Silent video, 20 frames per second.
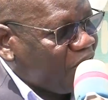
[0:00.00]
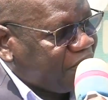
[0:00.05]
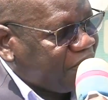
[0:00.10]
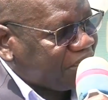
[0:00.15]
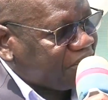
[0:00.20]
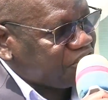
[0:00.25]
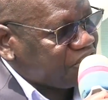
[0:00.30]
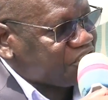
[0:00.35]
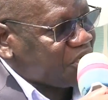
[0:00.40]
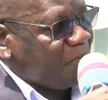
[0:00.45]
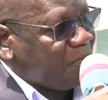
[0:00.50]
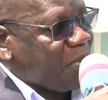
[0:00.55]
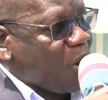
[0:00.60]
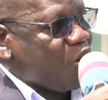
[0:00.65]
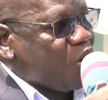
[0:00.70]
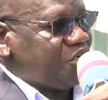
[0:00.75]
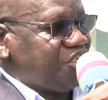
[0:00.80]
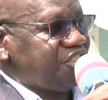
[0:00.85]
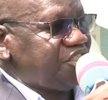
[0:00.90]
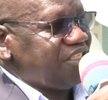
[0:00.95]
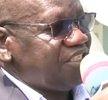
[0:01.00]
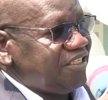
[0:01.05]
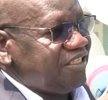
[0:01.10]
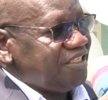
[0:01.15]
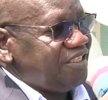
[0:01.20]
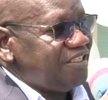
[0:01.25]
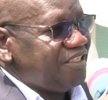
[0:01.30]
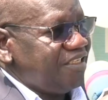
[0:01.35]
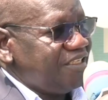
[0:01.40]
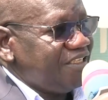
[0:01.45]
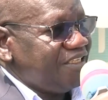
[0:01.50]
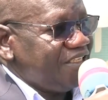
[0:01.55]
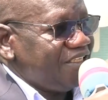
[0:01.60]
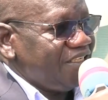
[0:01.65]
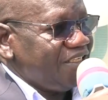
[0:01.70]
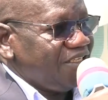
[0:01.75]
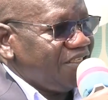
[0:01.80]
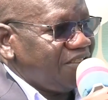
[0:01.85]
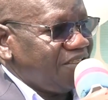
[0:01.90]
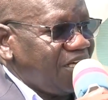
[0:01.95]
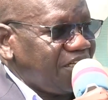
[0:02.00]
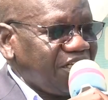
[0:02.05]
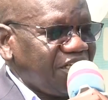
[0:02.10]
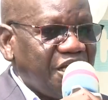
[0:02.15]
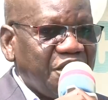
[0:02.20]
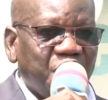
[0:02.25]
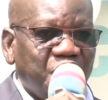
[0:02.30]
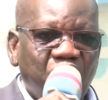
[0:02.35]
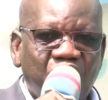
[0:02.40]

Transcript: over the support that I